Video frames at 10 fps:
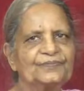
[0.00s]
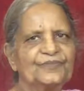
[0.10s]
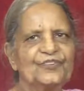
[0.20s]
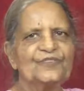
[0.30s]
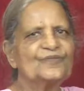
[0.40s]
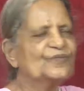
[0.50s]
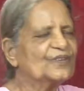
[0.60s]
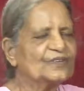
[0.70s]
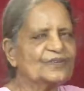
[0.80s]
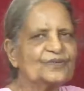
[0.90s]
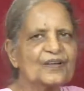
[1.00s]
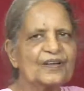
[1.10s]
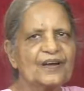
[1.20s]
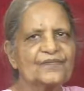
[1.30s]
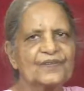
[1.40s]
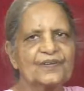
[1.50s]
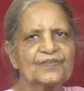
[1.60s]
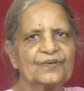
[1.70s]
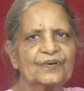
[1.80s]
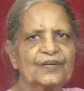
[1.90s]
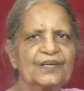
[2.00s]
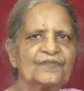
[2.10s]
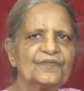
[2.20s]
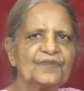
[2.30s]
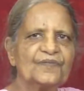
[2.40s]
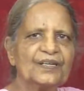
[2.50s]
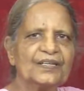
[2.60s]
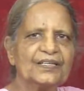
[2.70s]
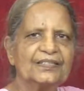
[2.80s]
she is lo looking after us all in every way.